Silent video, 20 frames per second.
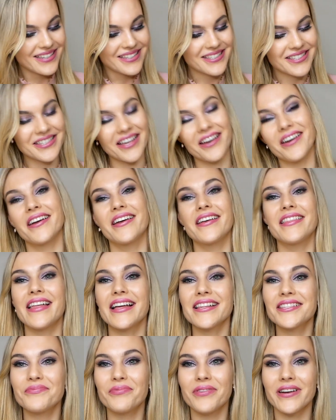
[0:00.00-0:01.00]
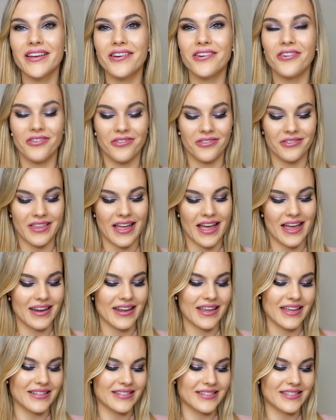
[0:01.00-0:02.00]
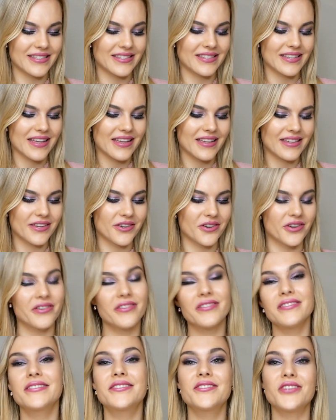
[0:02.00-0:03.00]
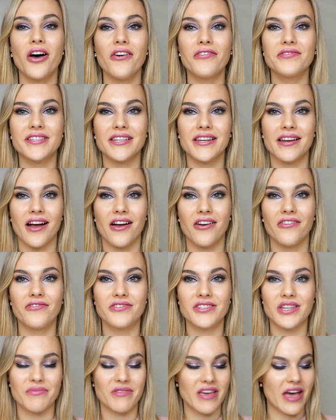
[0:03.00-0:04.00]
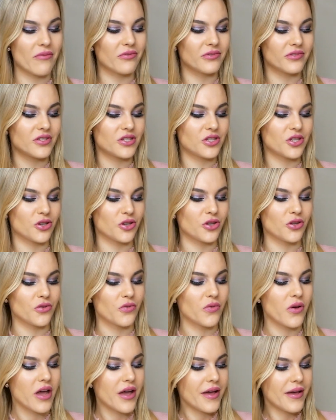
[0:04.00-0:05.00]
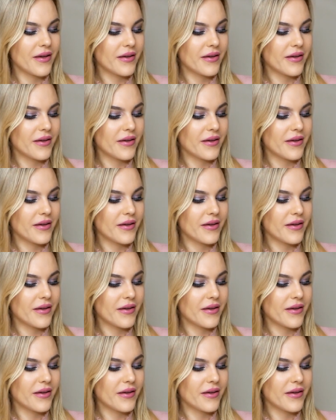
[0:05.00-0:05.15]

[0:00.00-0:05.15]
So that's pretty cool that it's, you know, soft enough to be able to,